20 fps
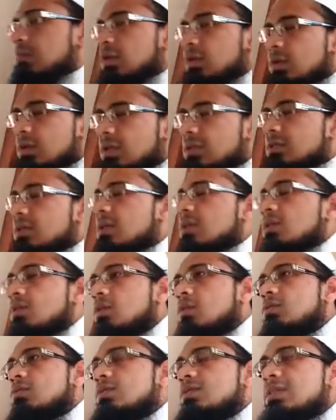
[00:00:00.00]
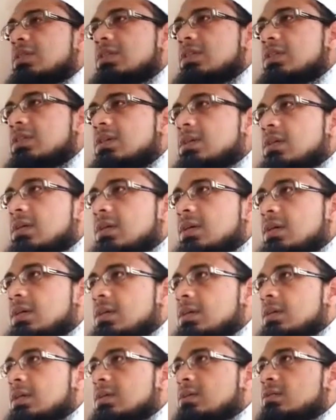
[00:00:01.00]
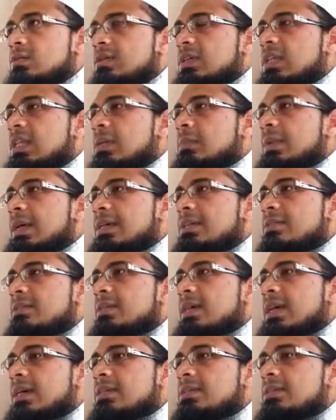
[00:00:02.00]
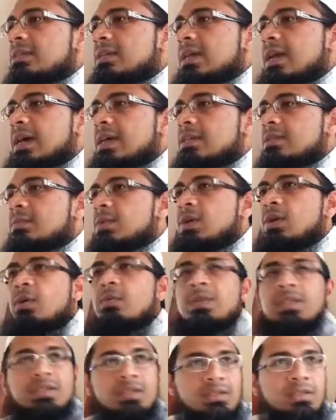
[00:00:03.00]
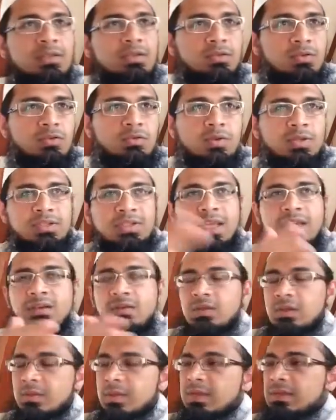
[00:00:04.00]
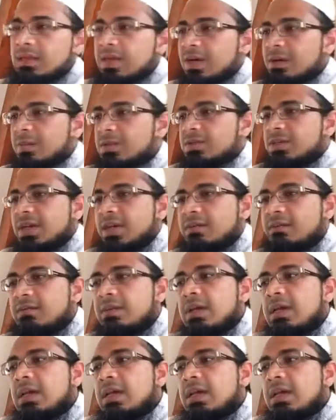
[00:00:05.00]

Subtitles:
there is nothing wrong to see them as barometers. So towards the end of the month, how much has